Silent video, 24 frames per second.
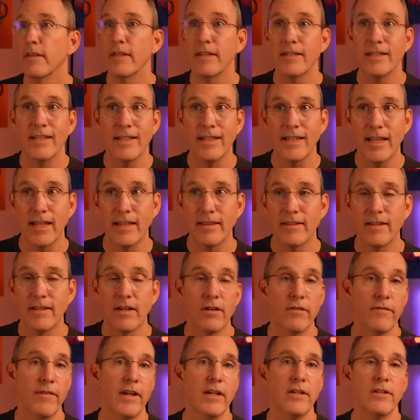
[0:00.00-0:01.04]
that didn't get
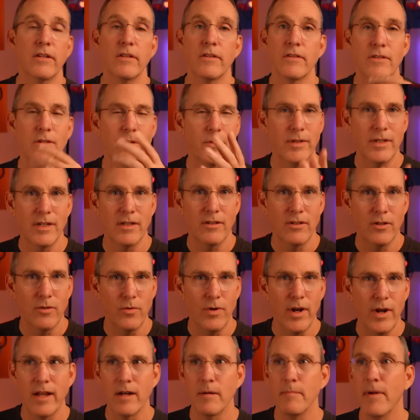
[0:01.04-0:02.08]
derivation, so it didn't
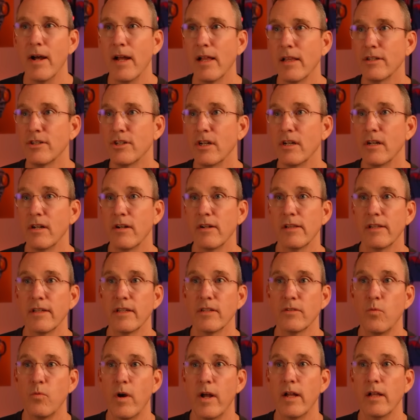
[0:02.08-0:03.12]
do etymology nearly
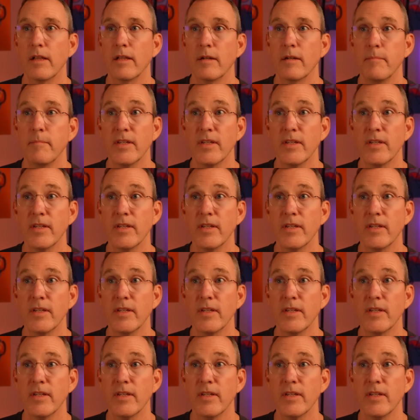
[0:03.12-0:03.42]
as well.